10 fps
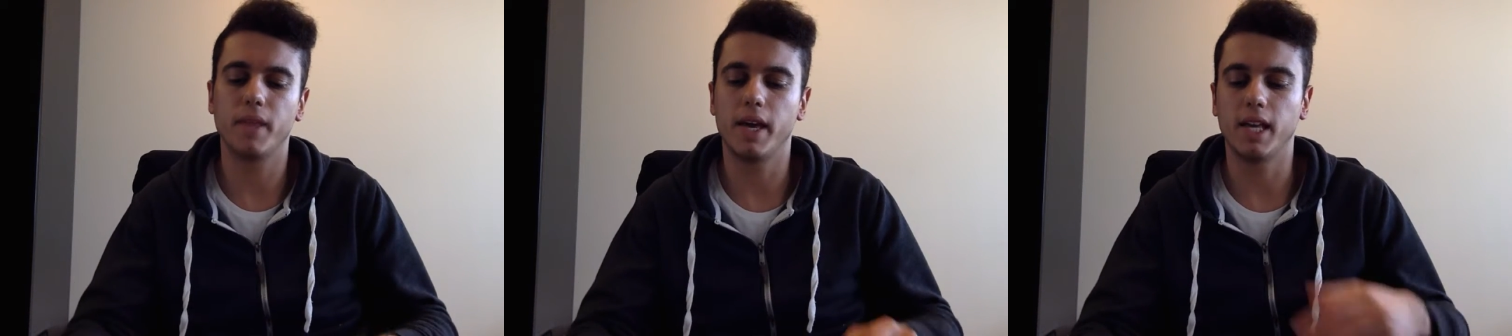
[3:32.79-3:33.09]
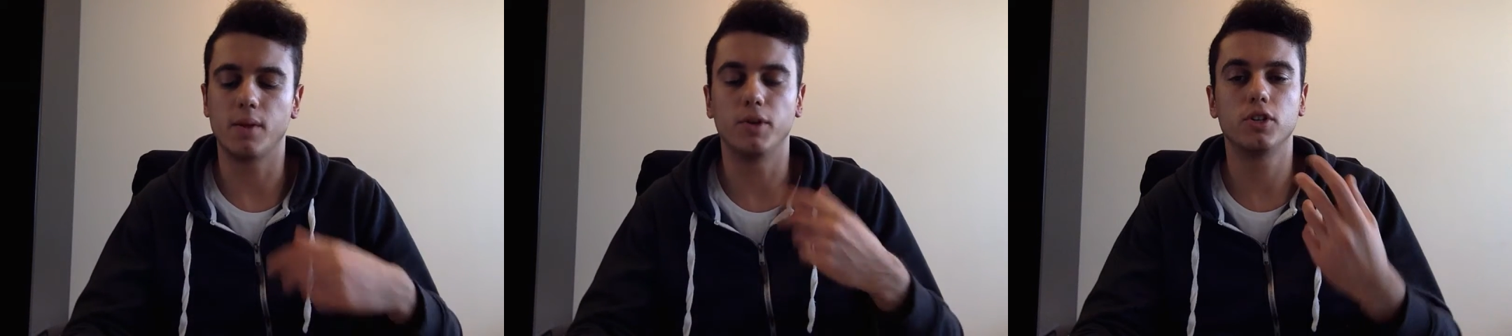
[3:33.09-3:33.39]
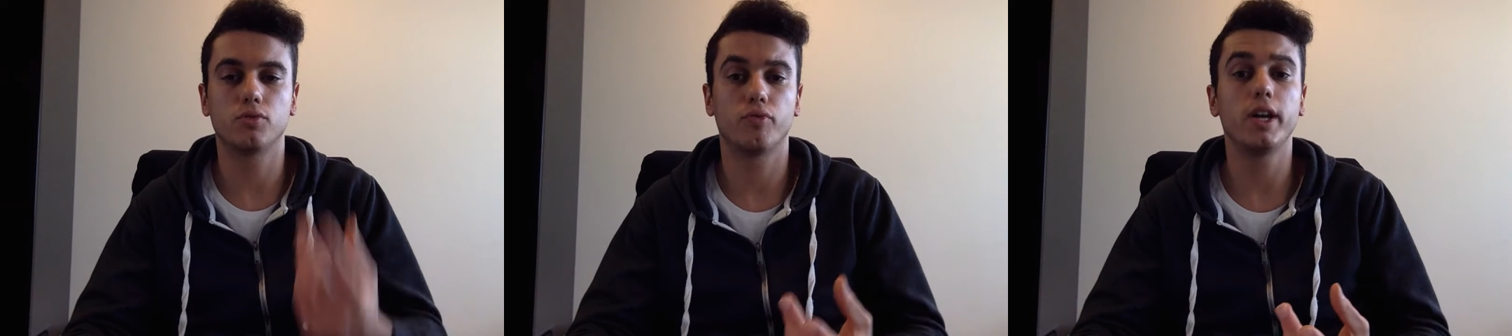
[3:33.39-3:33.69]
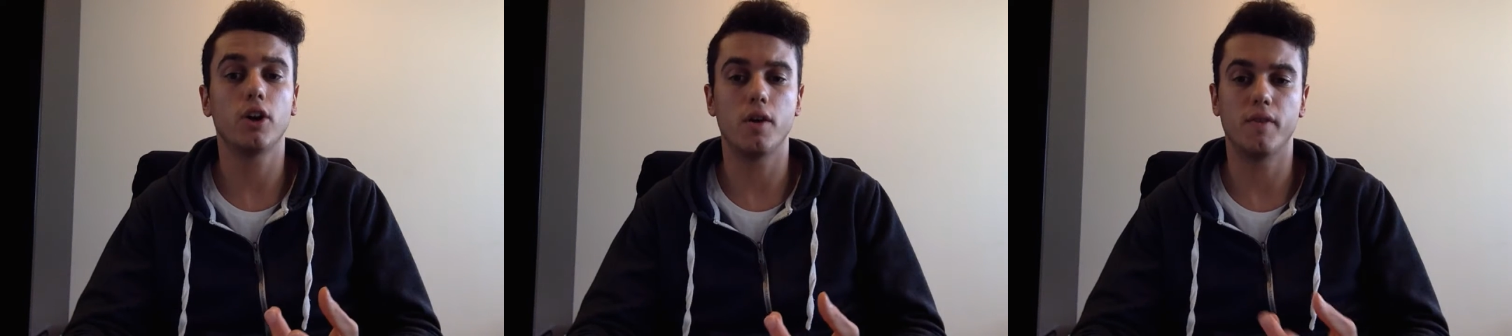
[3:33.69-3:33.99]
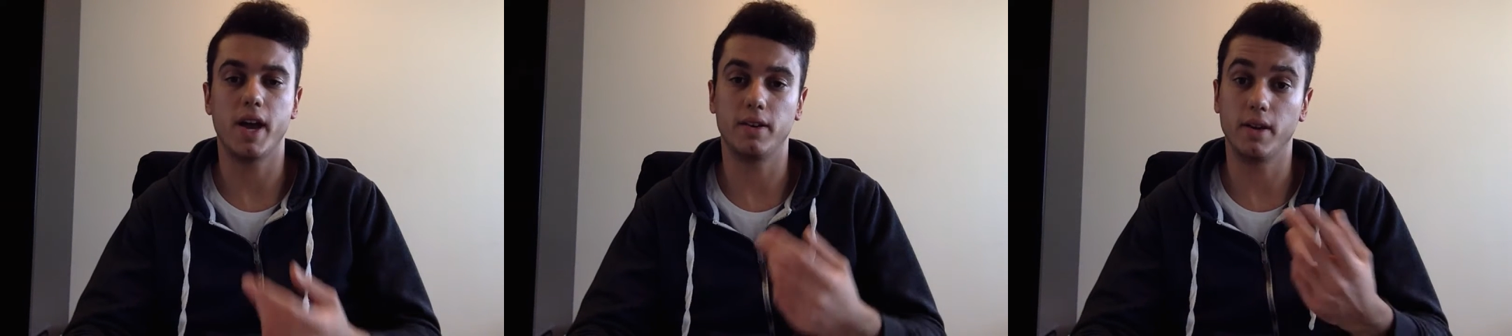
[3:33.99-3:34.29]
again, we just read
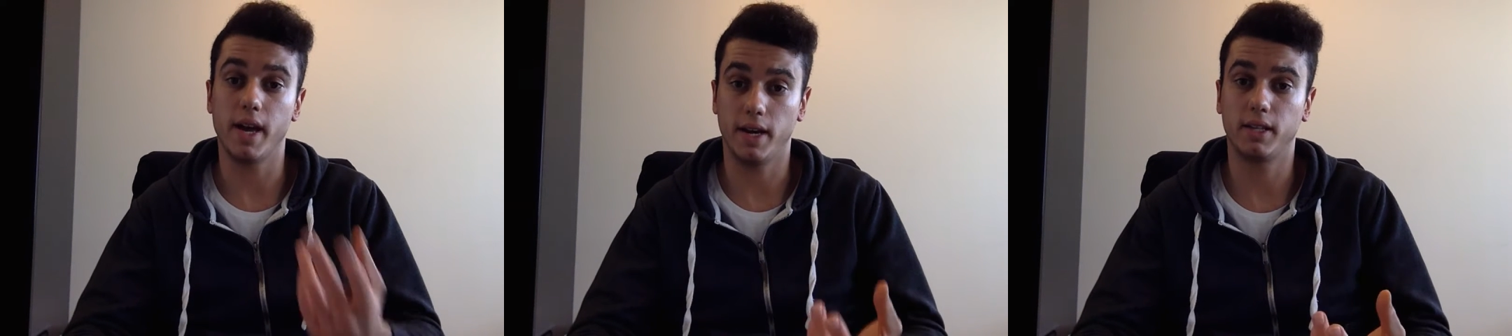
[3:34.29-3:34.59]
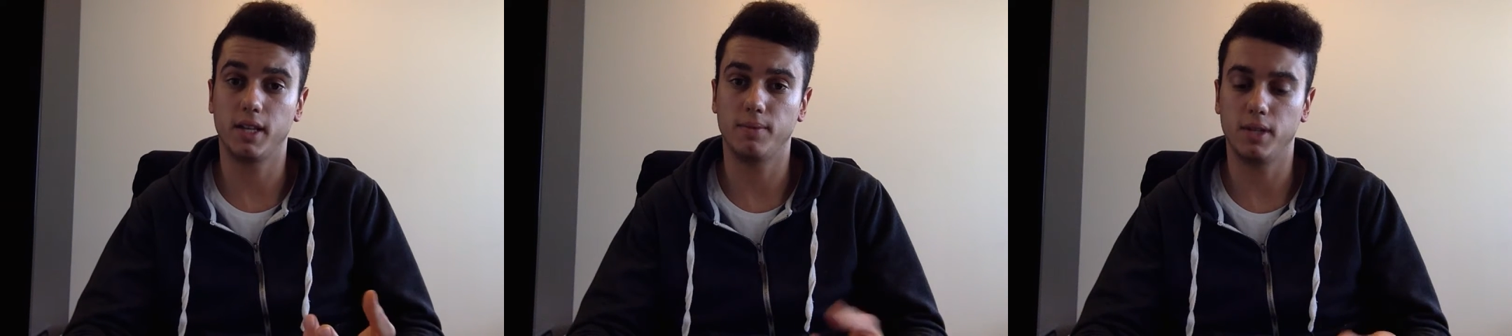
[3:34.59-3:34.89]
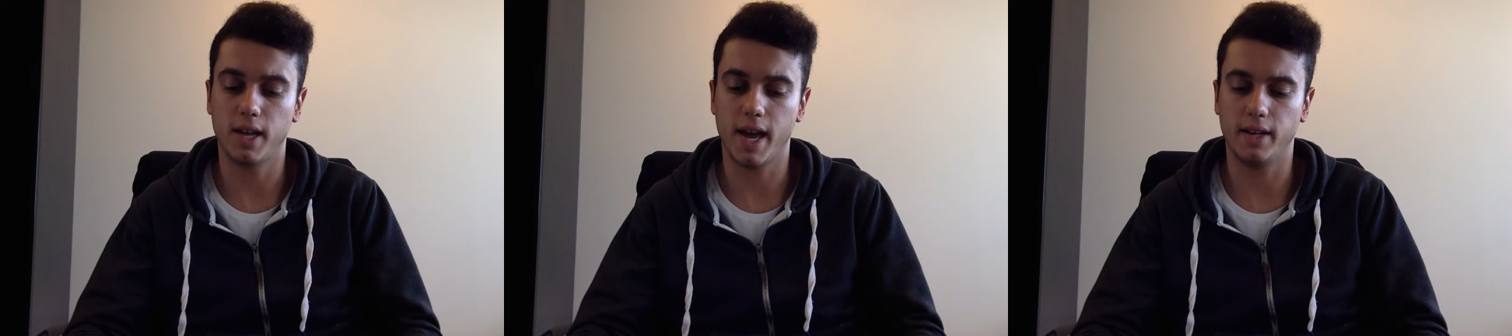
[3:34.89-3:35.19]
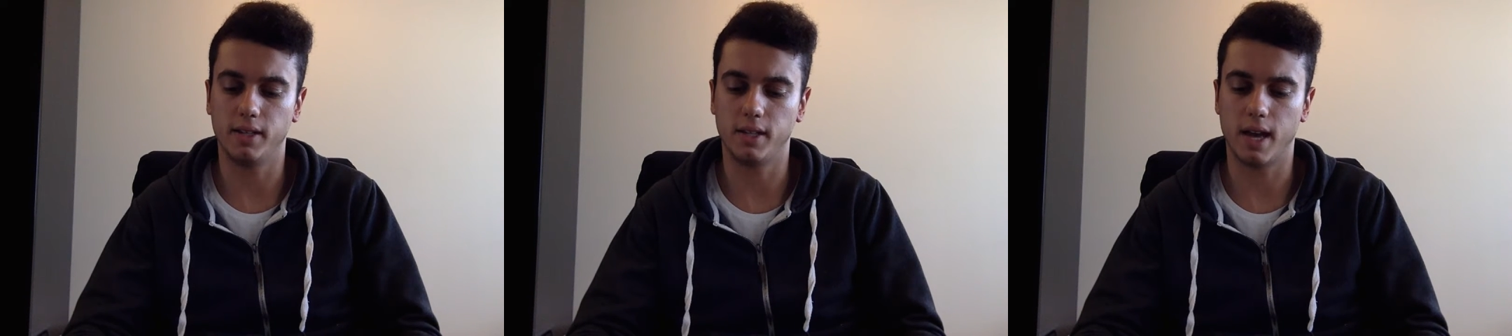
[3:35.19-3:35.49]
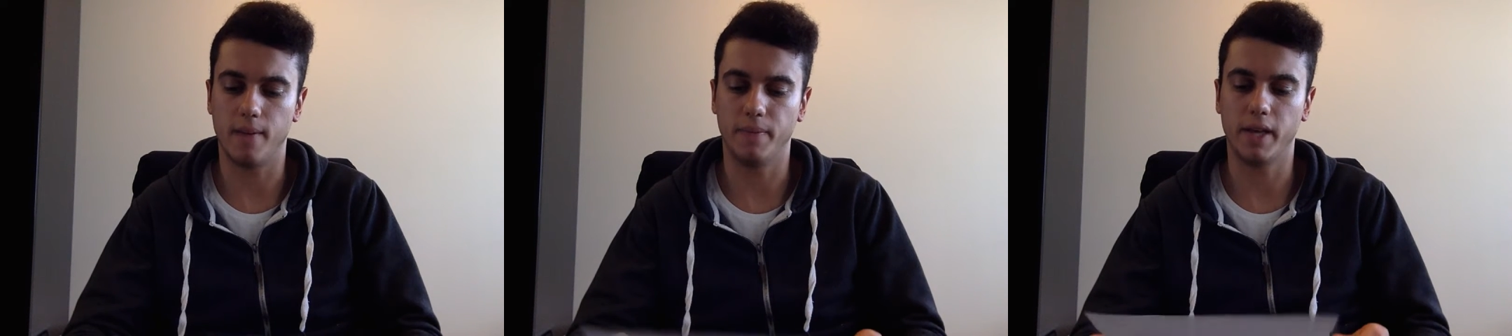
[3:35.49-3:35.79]
over and accept it as
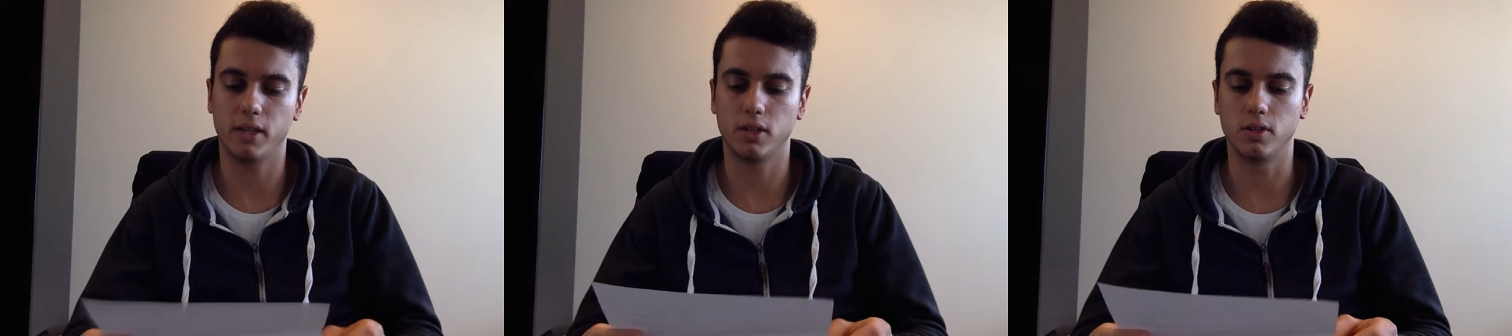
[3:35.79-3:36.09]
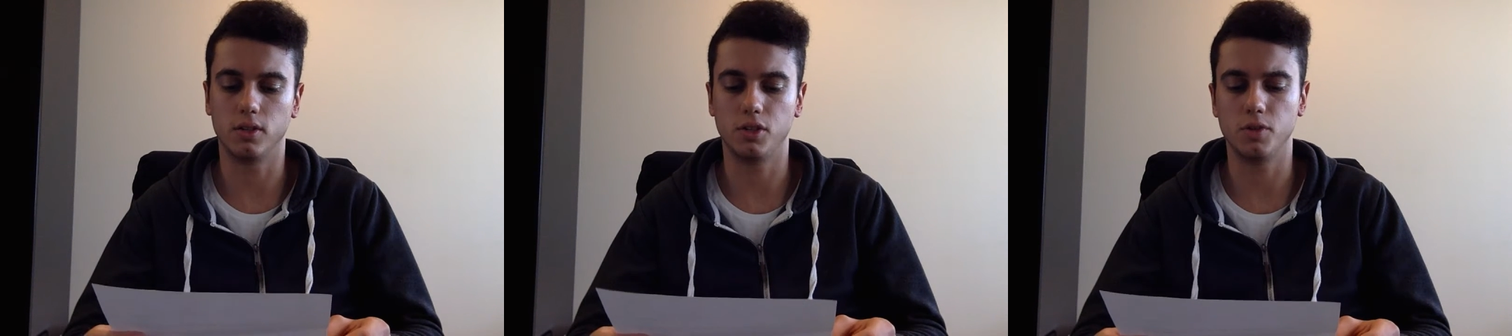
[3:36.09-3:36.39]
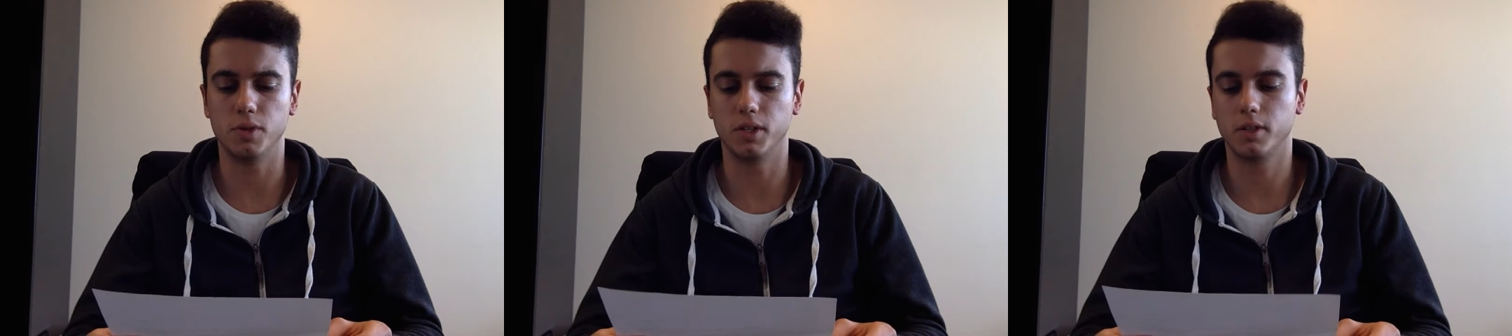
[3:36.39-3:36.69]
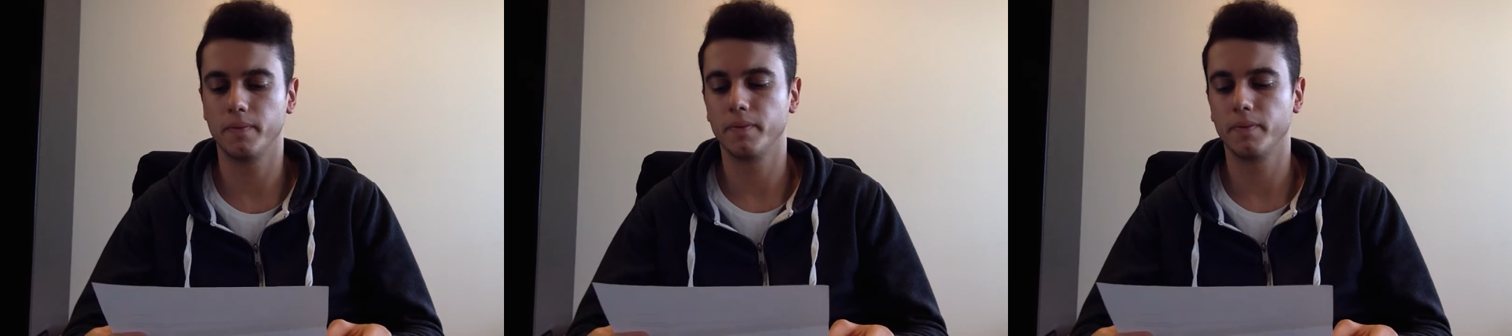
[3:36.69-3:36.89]
consumers.